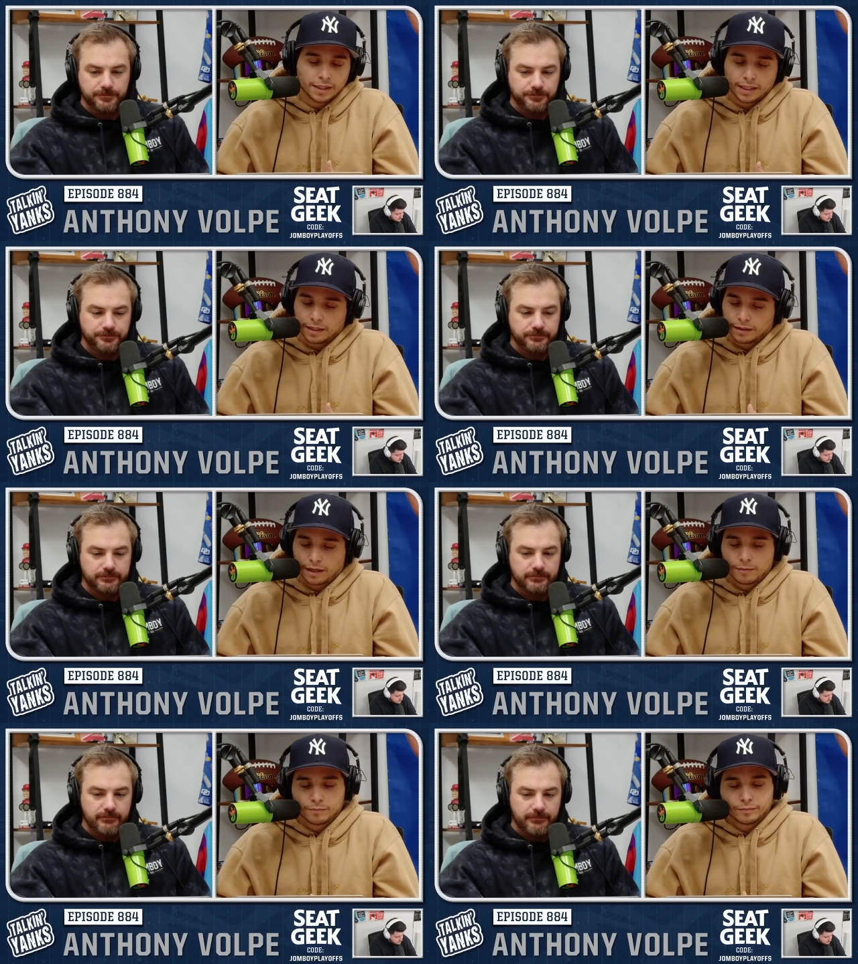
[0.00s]
Speaker 1: again,
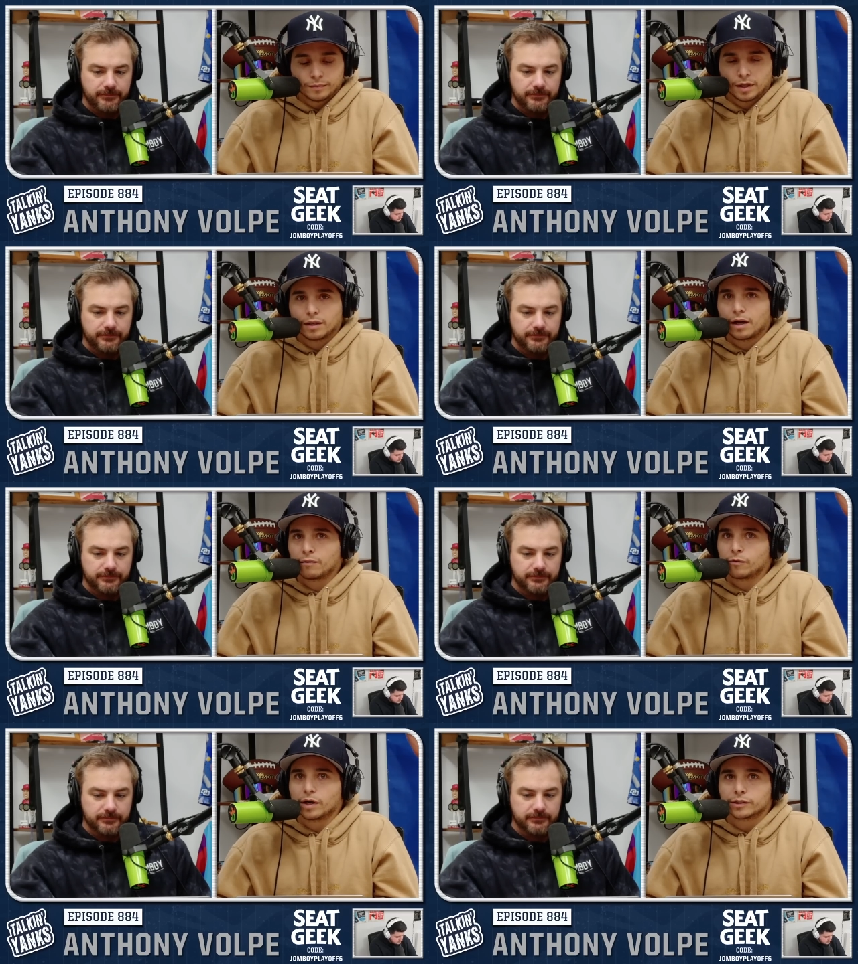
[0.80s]
I'm
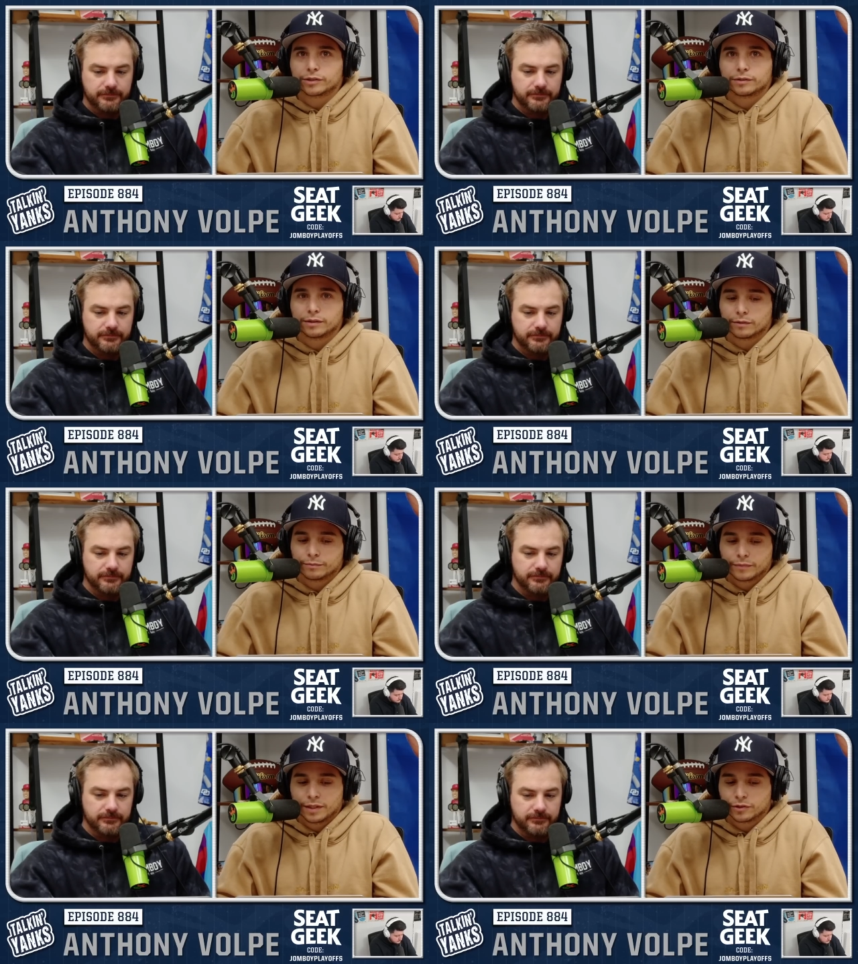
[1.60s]
I've watched you know
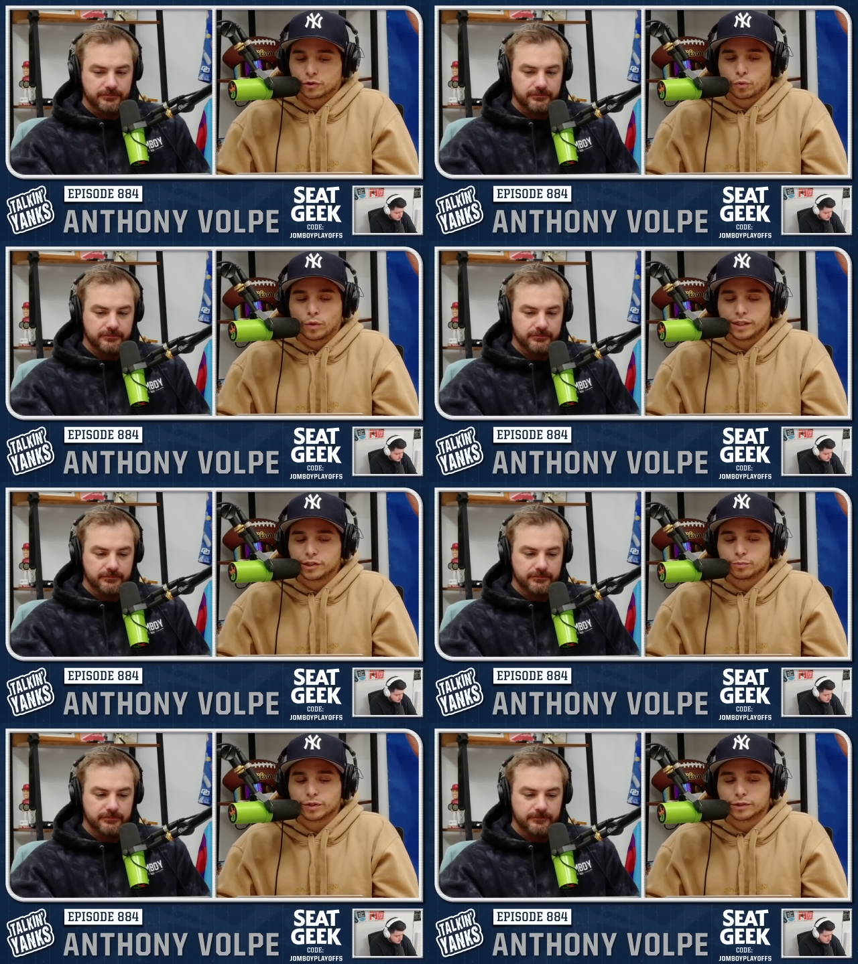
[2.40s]
his 20
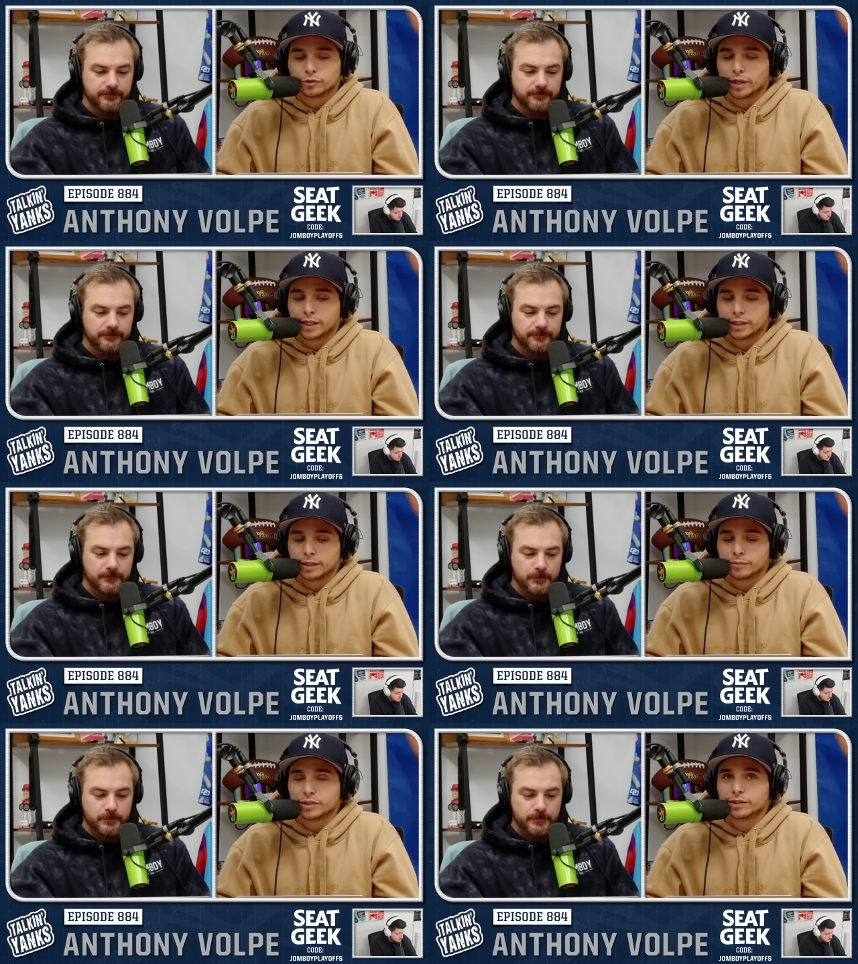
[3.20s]
spring training
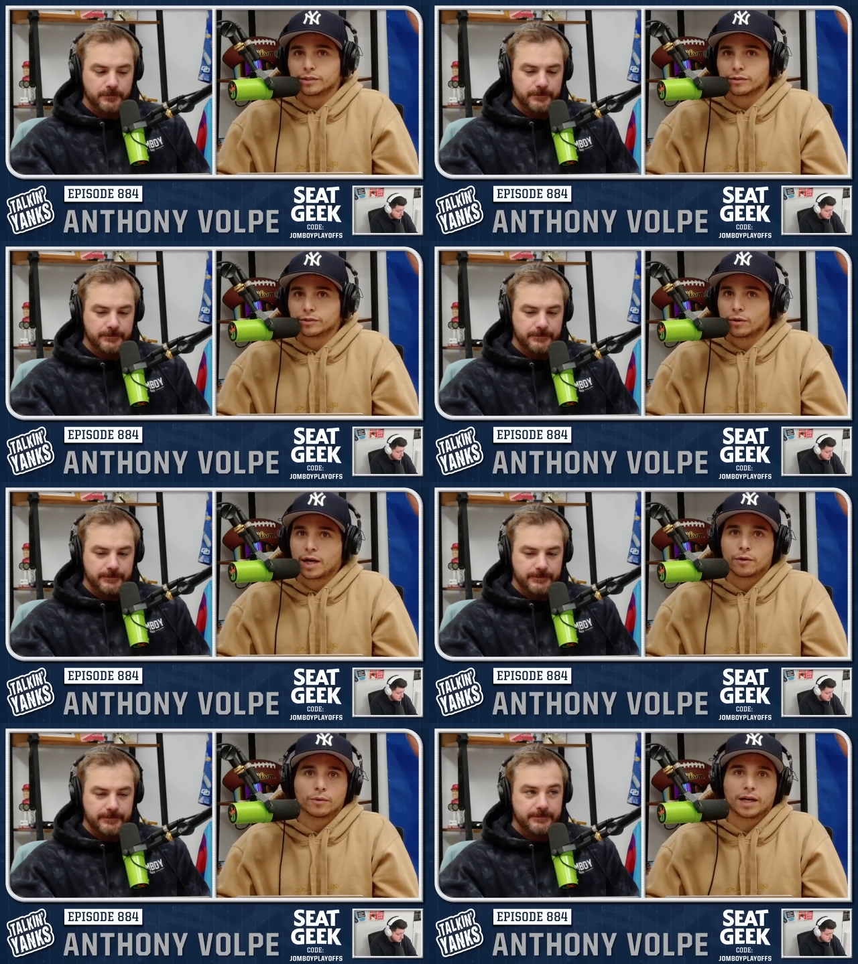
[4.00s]
games this year, so
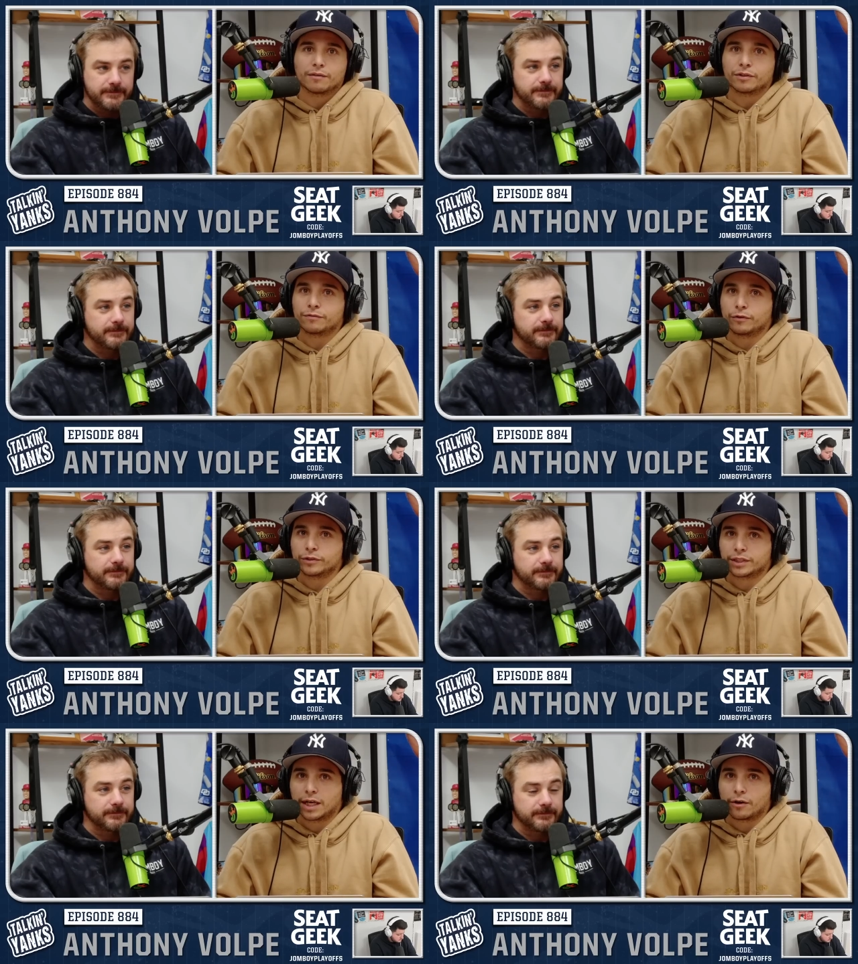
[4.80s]
I don't have the
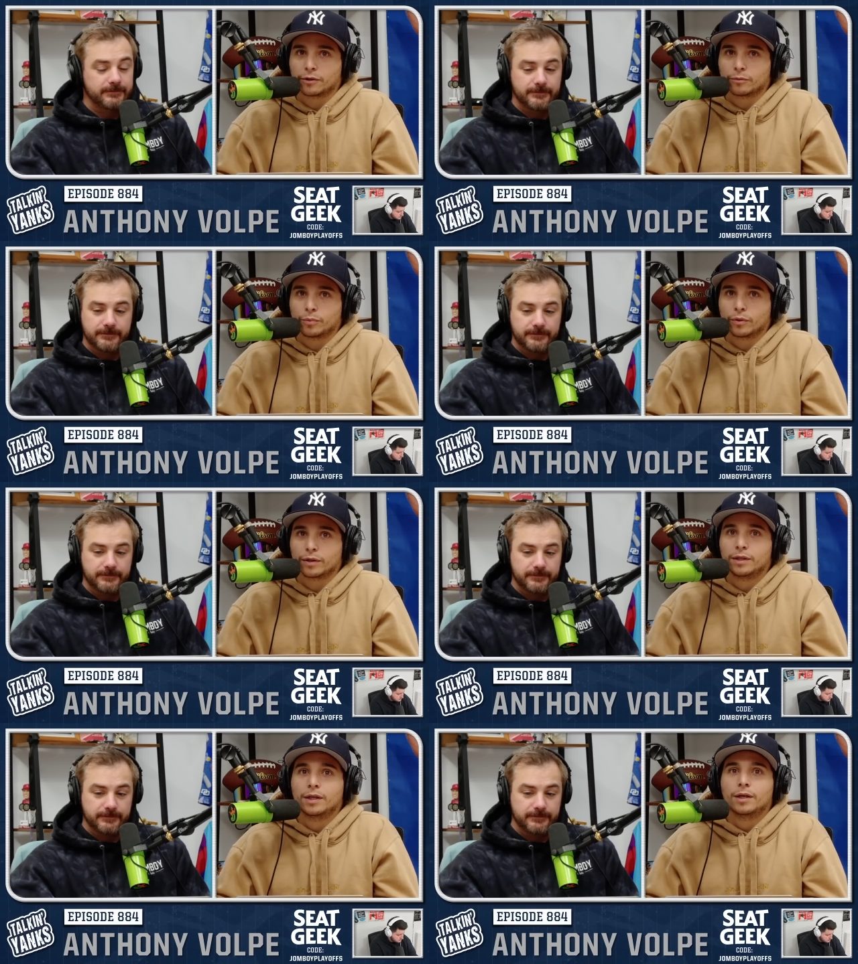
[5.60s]
full scouting report.